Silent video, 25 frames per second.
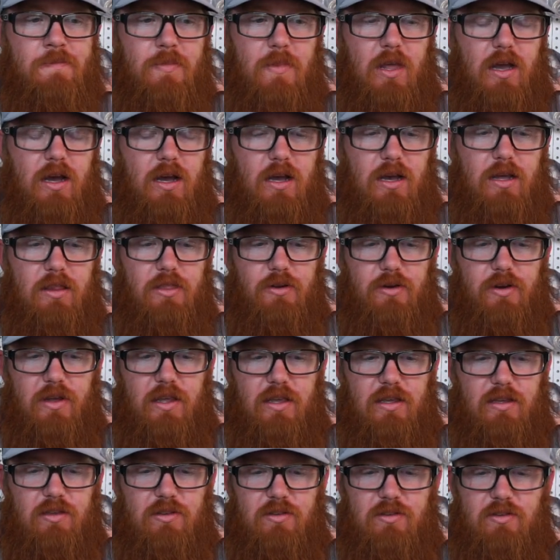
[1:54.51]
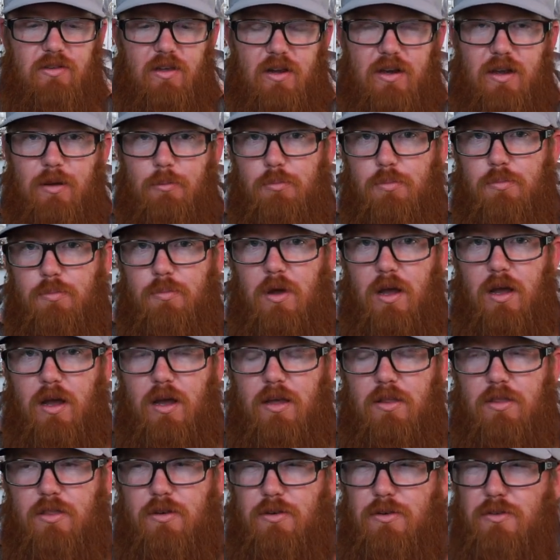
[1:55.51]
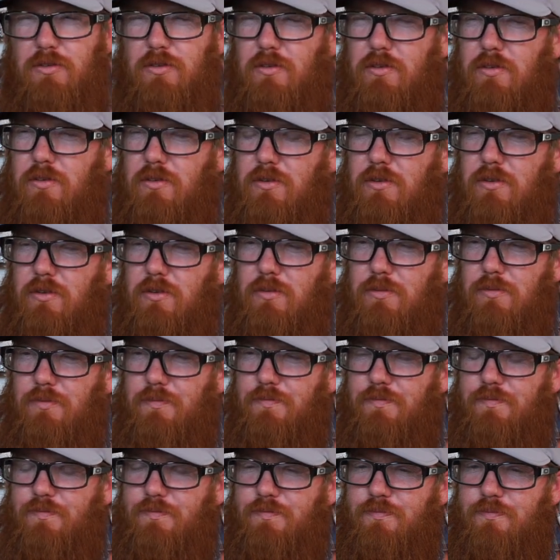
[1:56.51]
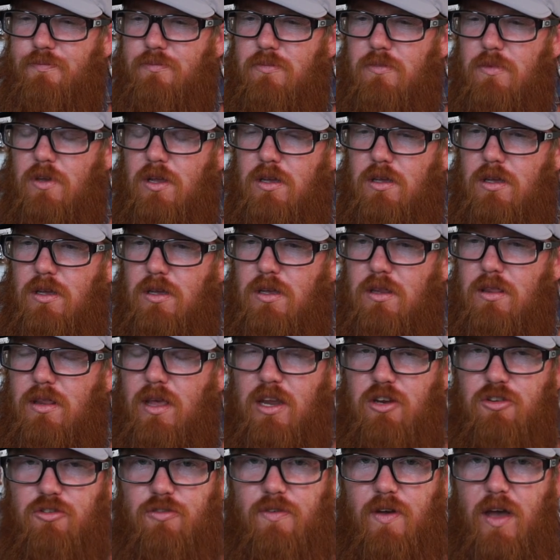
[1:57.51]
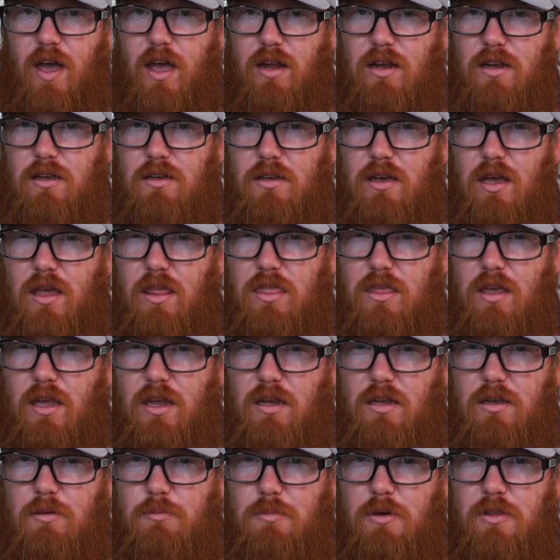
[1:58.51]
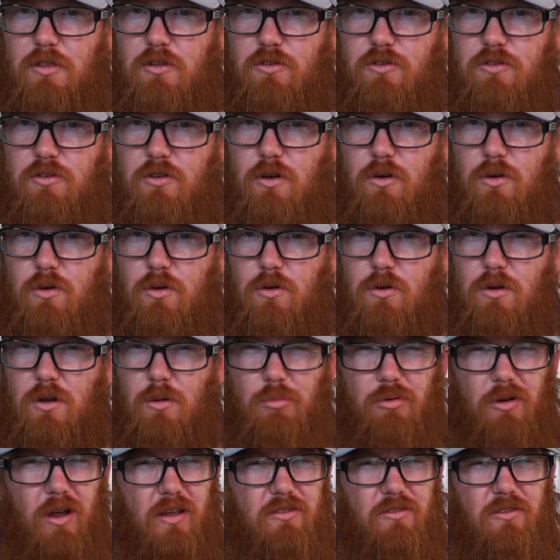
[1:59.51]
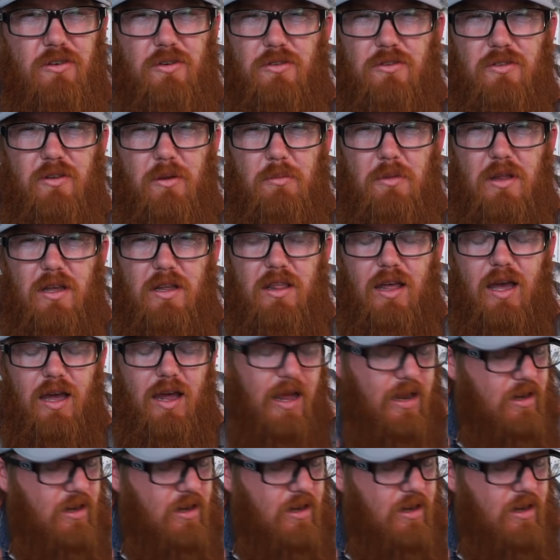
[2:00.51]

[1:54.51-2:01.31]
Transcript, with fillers: Uh, there is a com uh, there's the H V A C, I think, but there's no compressor or something like that.